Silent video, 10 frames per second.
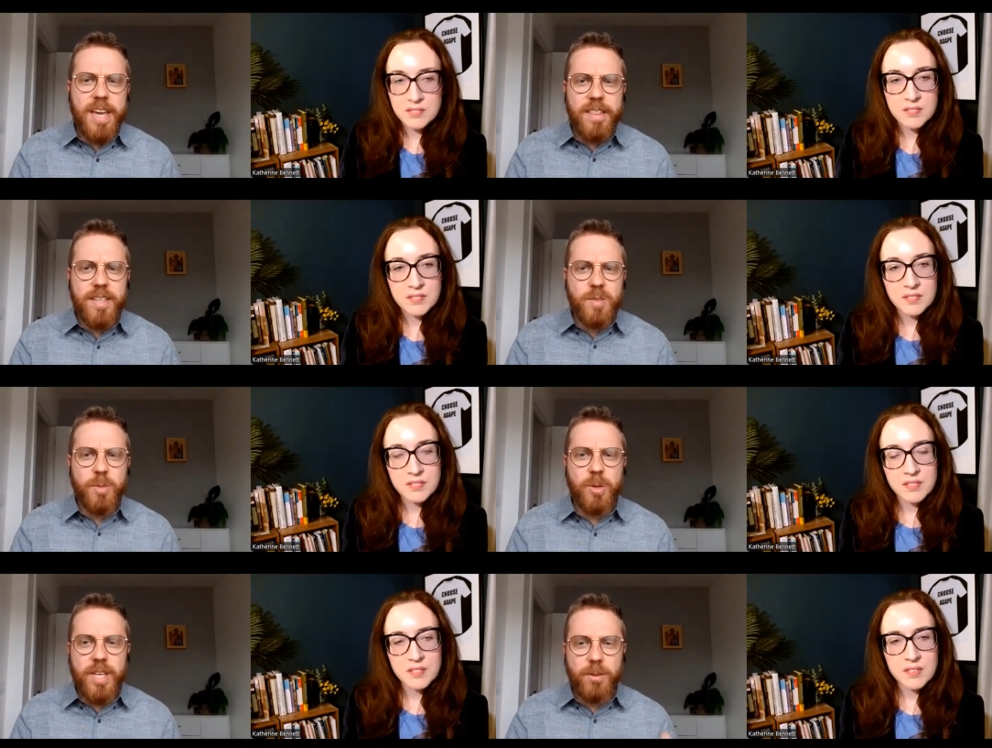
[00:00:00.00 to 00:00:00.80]
Speaker 1: into
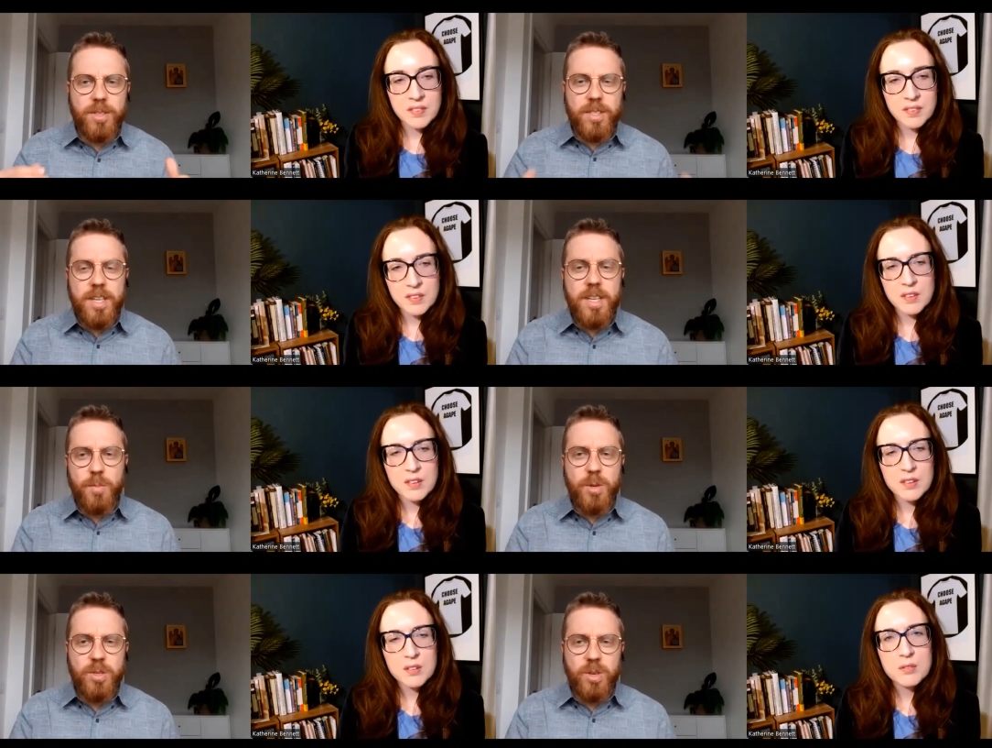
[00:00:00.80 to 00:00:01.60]
atheism because I could mm. see
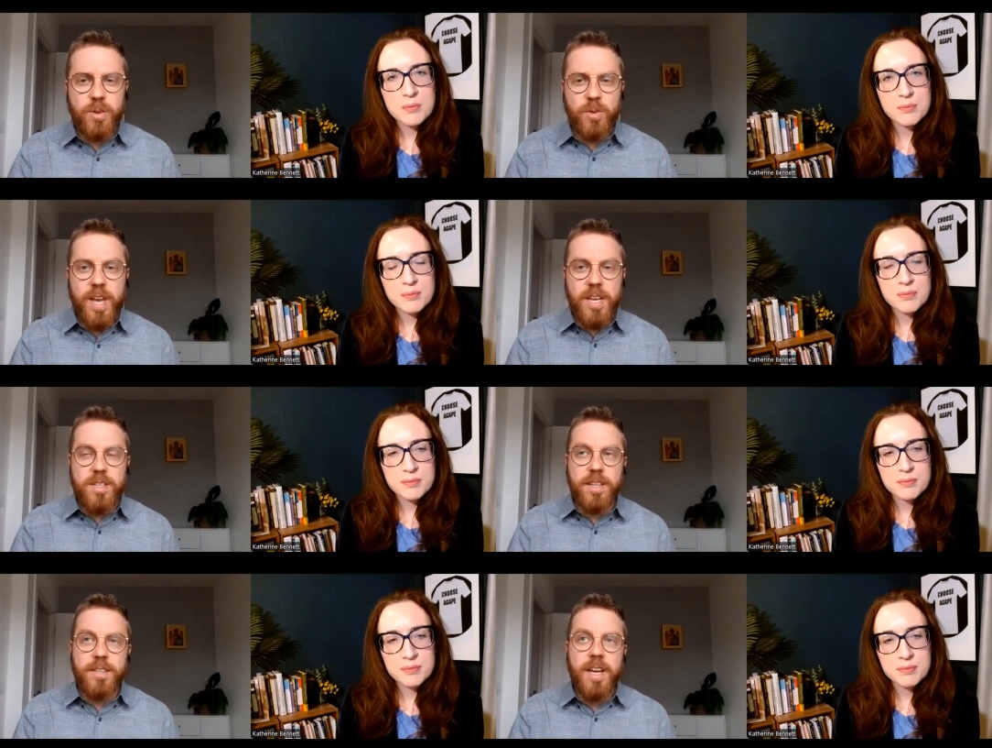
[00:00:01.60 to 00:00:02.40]
the beauty of
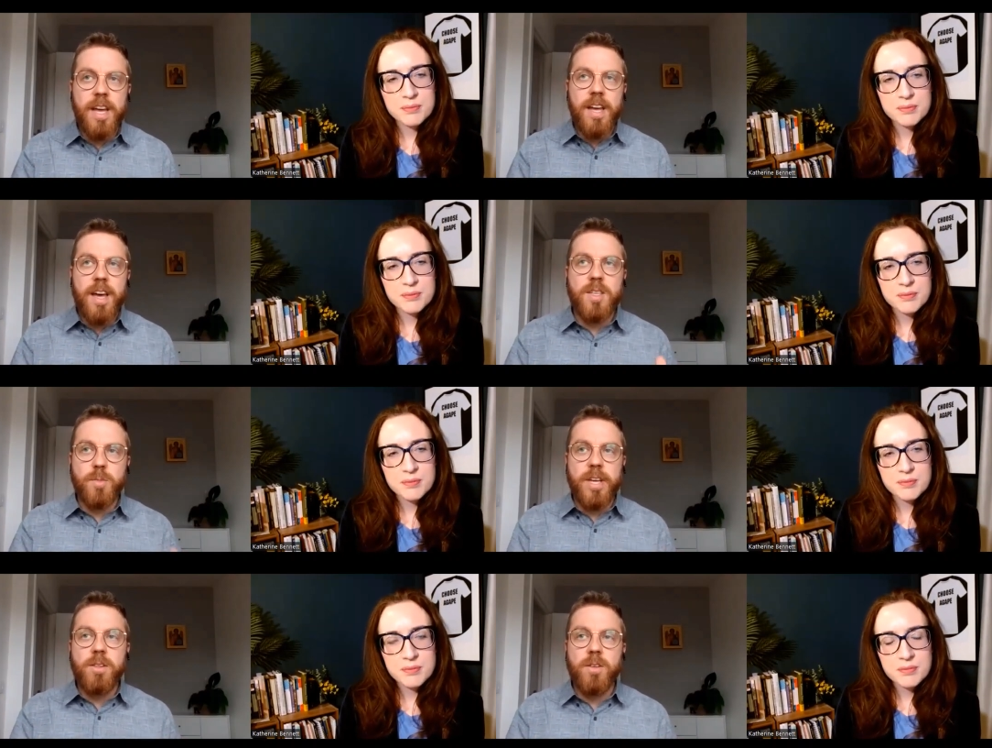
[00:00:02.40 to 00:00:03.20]
creation at
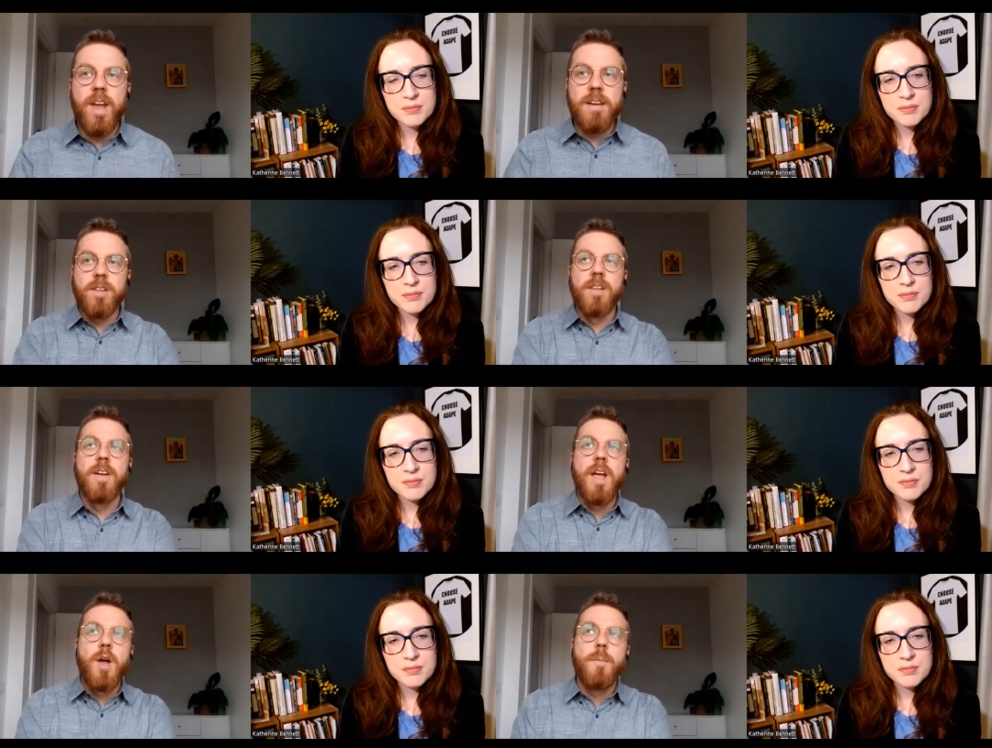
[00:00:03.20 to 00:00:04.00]
this molecular
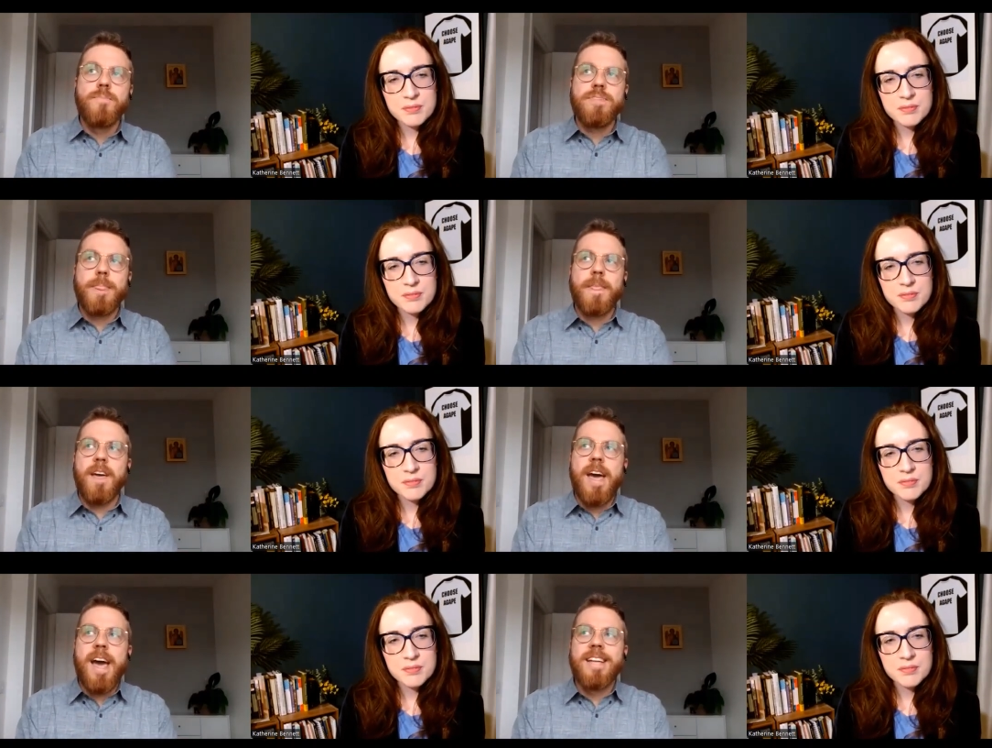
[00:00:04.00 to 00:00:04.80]
level,
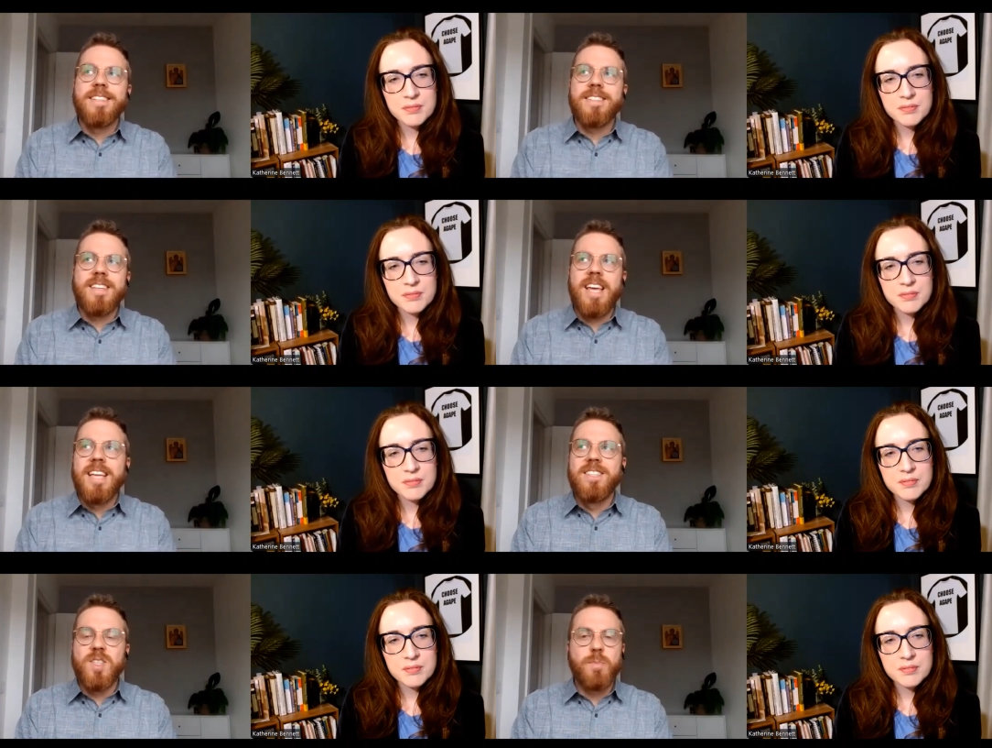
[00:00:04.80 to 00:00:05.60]
and
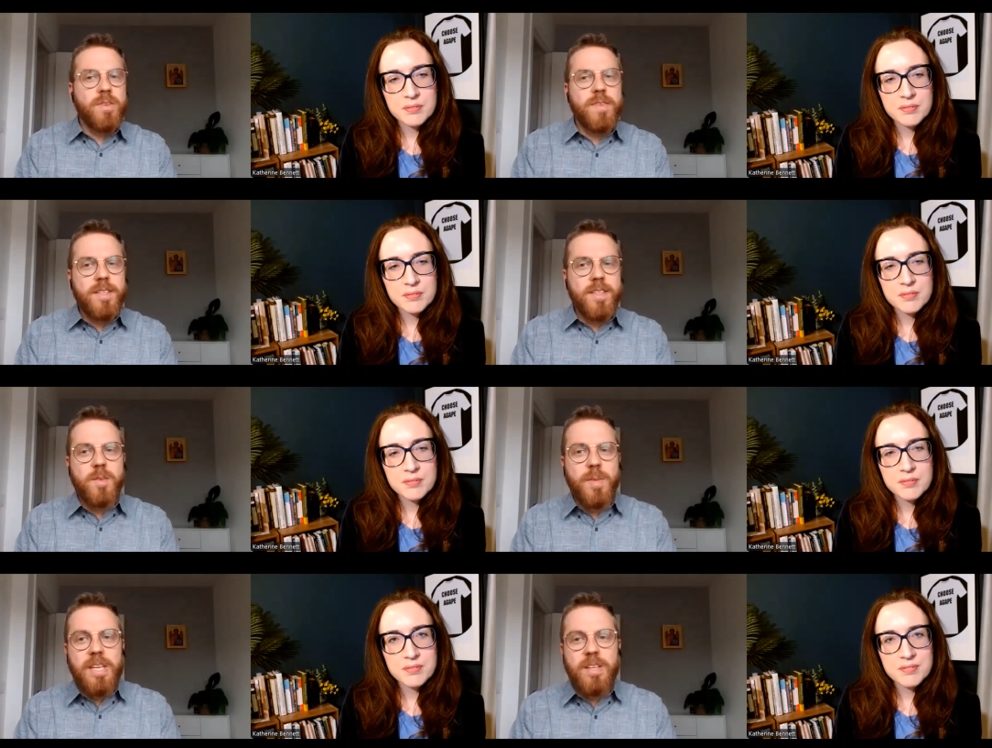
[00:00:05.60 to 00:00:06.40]
it just
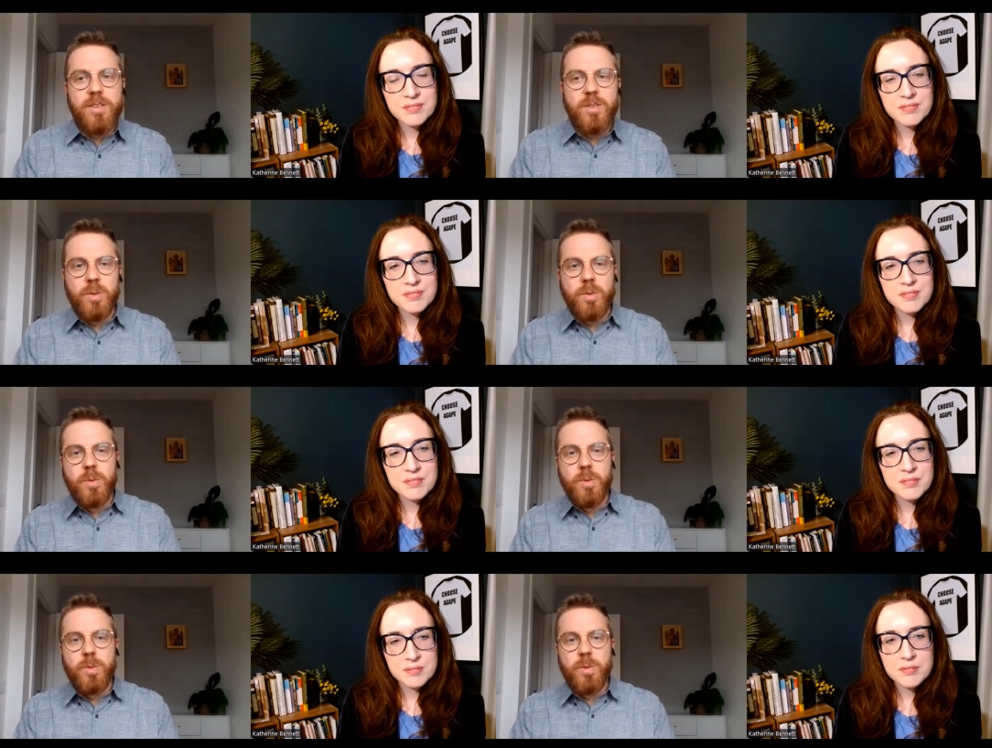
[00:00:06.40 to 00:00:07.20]
prevented me
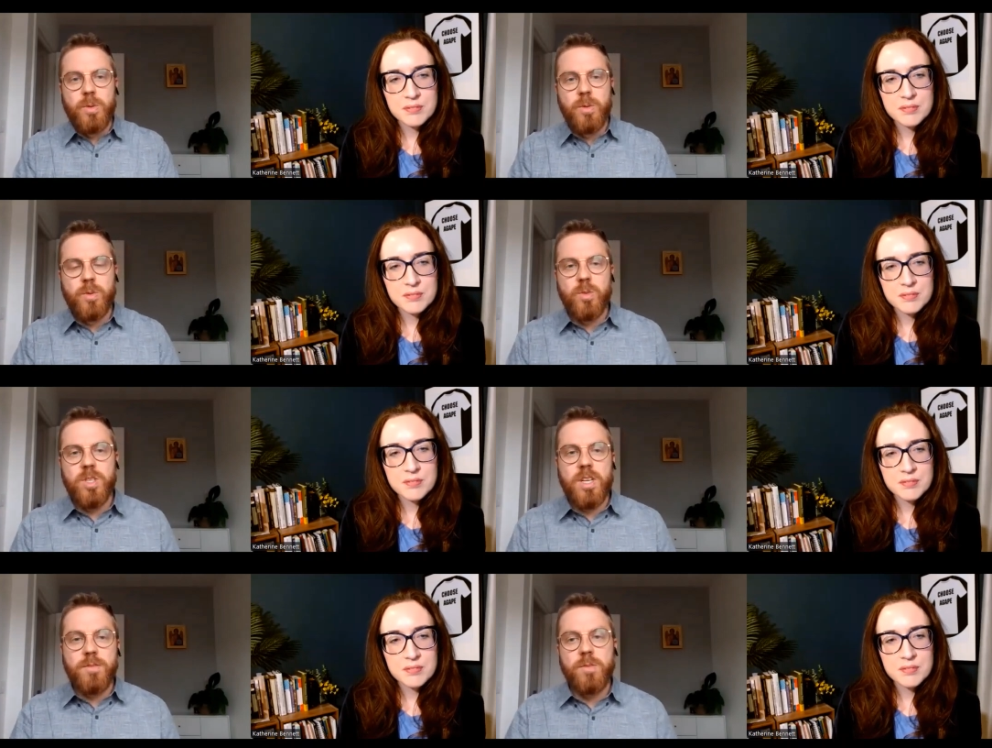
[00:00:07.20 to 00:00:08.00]
to to
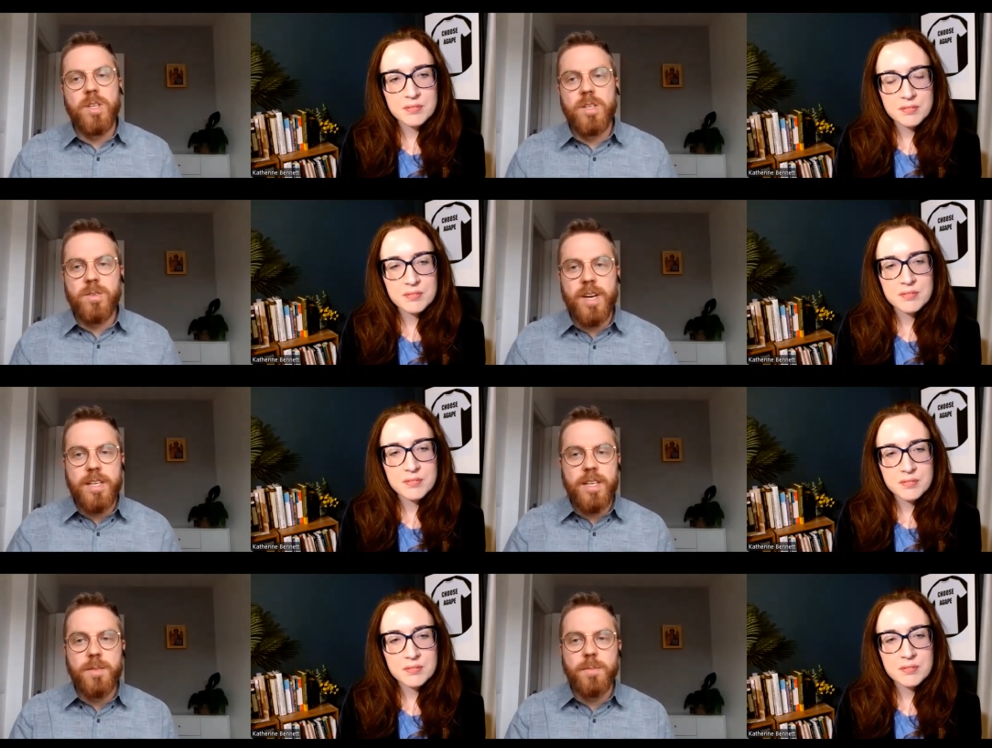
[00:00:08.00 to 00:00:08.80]
shift fully into
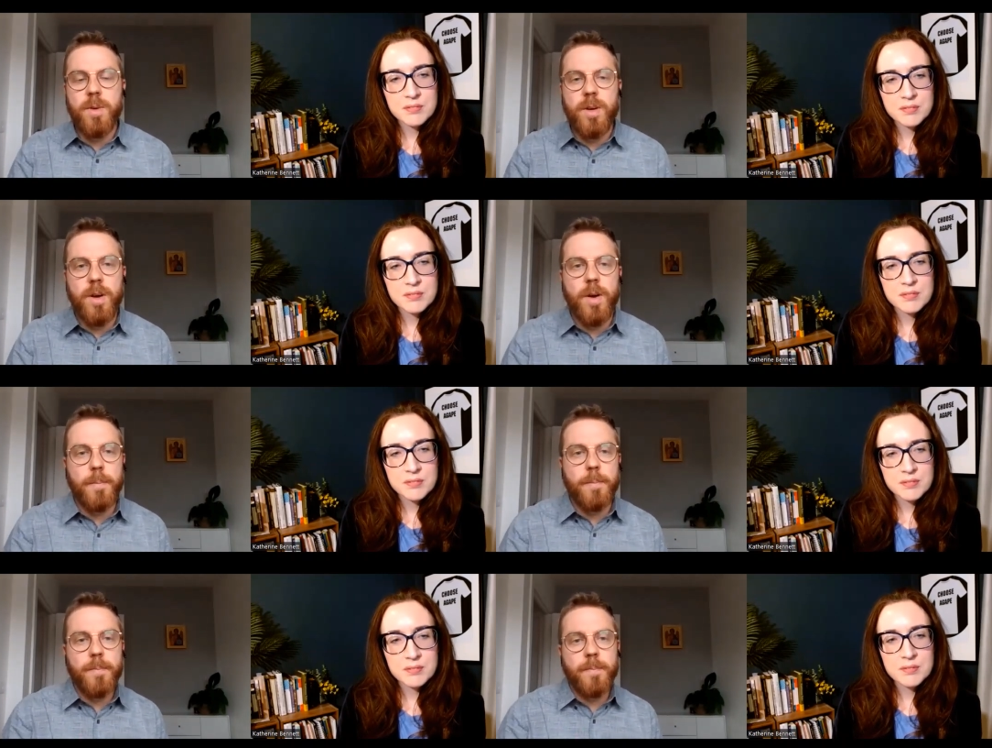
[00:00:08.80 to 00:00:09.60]
atheism.
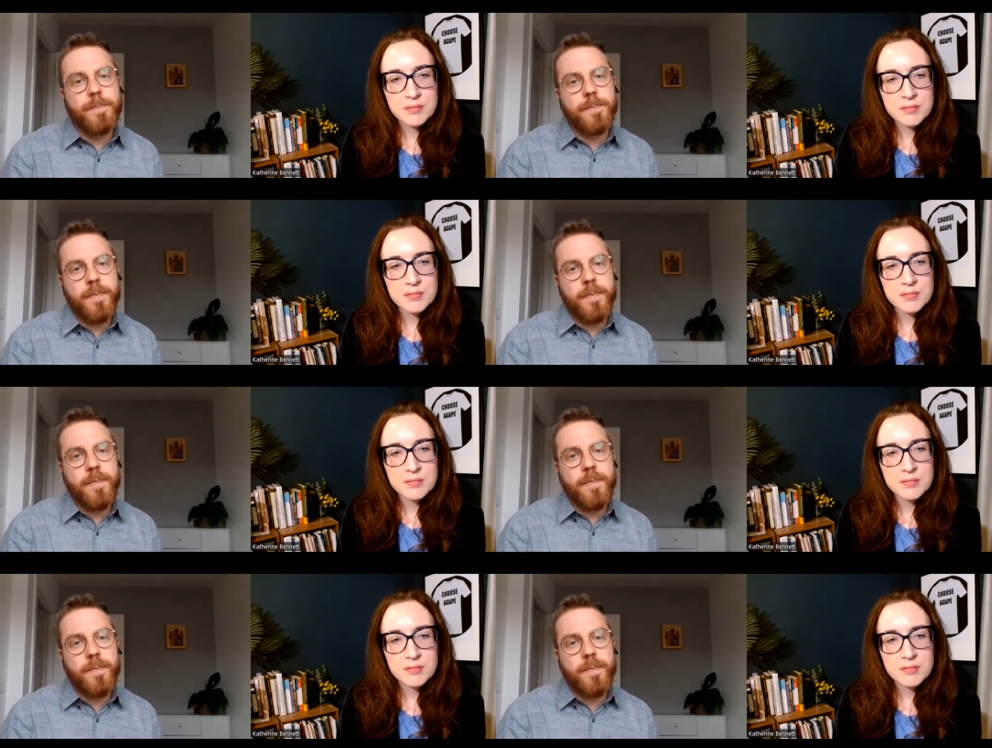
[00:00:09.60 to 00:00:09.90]
Um,